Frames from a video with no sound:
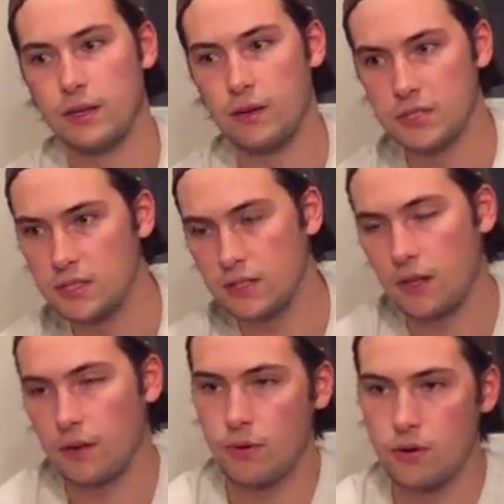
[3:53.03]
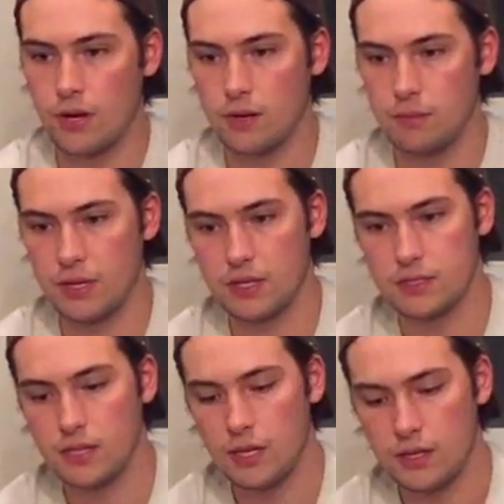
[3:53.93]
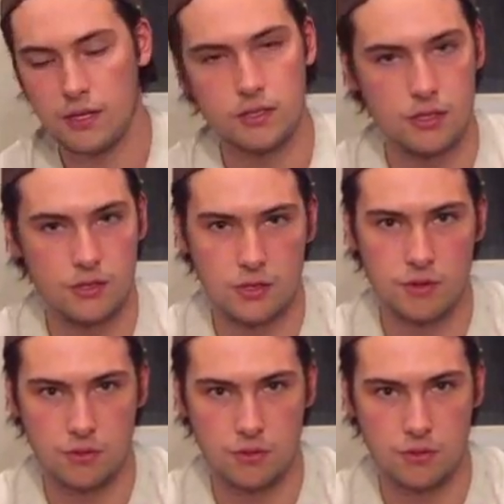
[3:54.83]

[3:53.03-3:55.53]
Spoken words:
Now we're seeing a lot of Roadhog because he has synergy